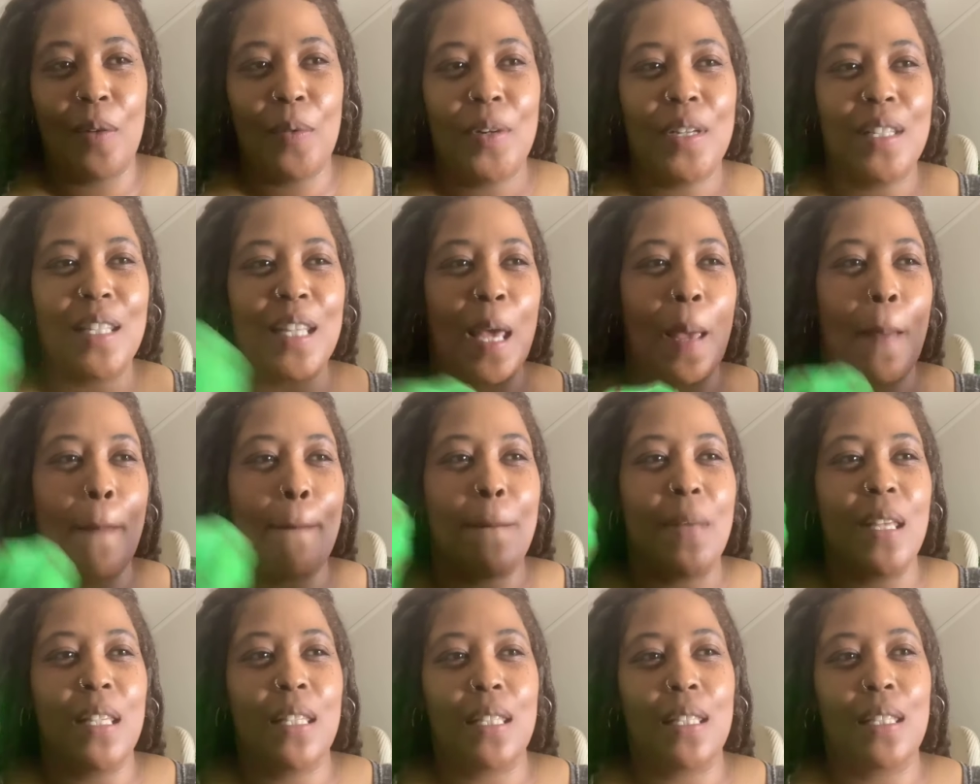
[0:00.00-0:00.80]
want to say a
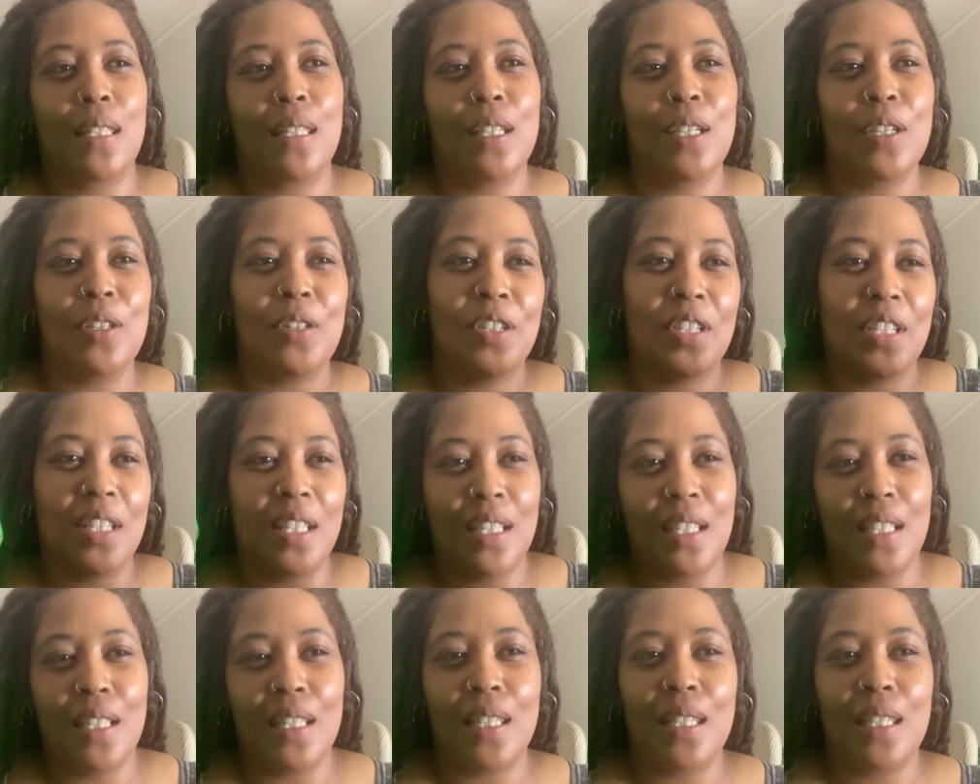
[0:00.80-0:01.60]

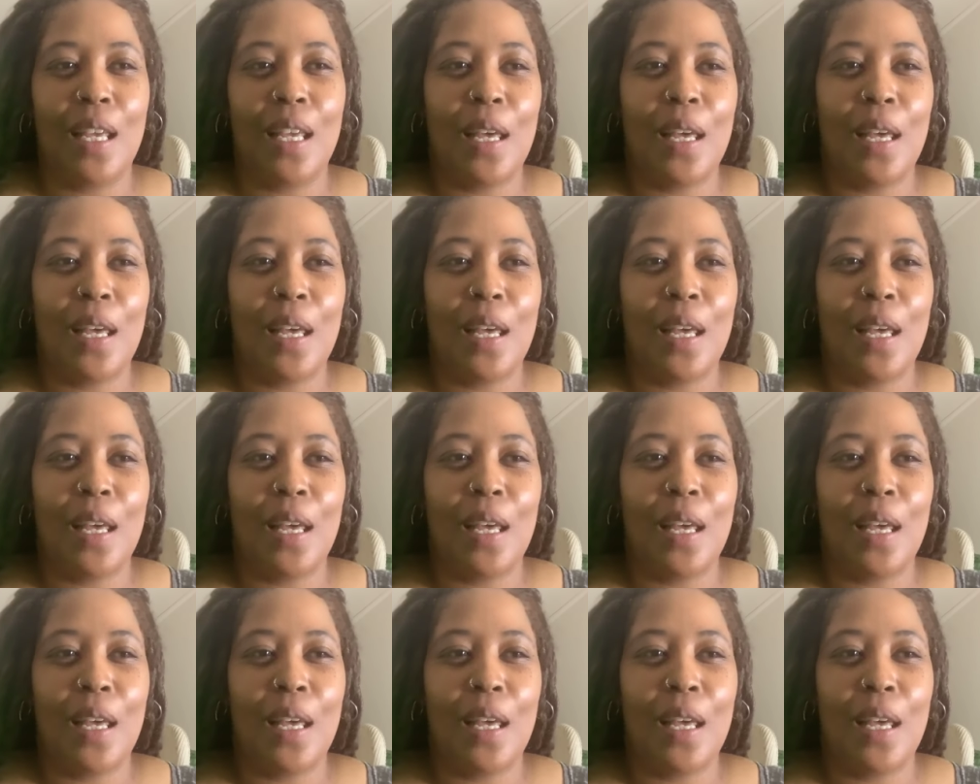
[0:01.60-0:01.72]
mysterious,